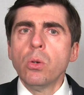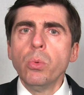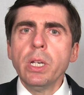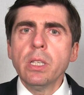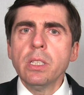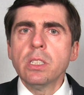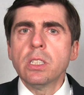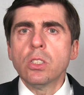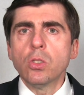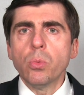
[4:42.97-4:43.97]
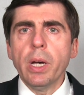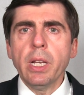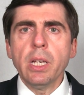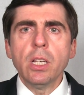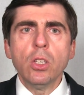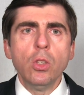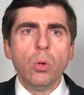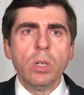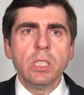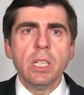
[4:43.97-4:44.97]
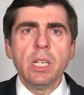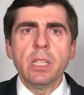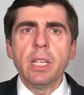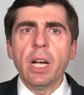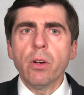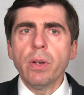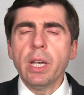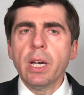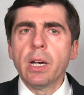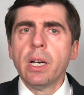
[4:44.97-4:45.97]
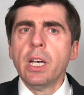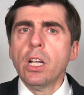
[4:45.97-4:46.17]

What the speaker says: weakness, sweating, nausea, diarrhea,